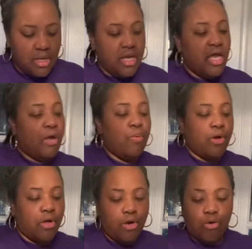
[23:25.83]
and we're
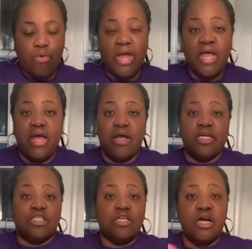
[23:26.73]
gonna go ahead and
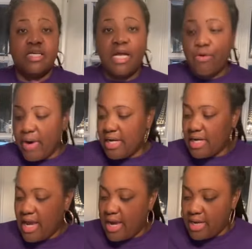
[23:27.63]
start decorating the
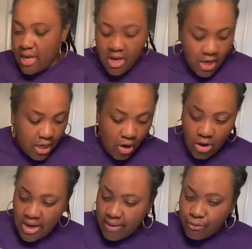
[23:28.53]
cake. And all
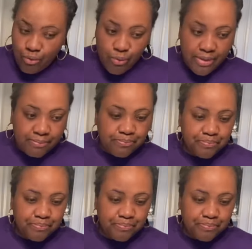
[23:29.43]
I'm doing,